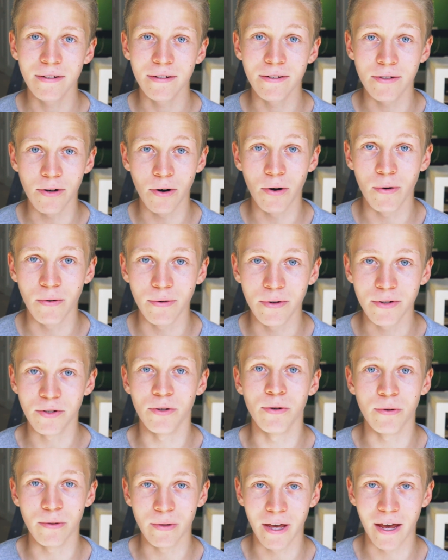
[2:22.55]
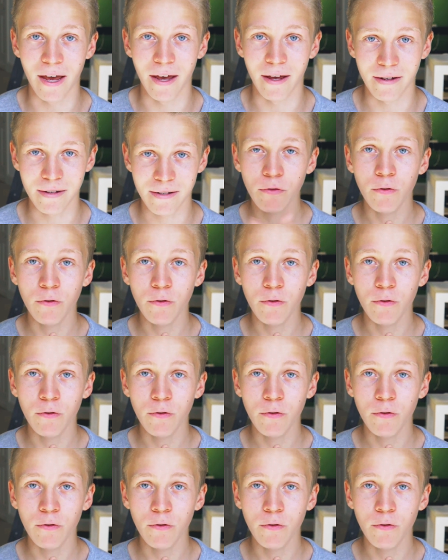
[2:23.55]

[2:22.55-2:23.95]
don't do that.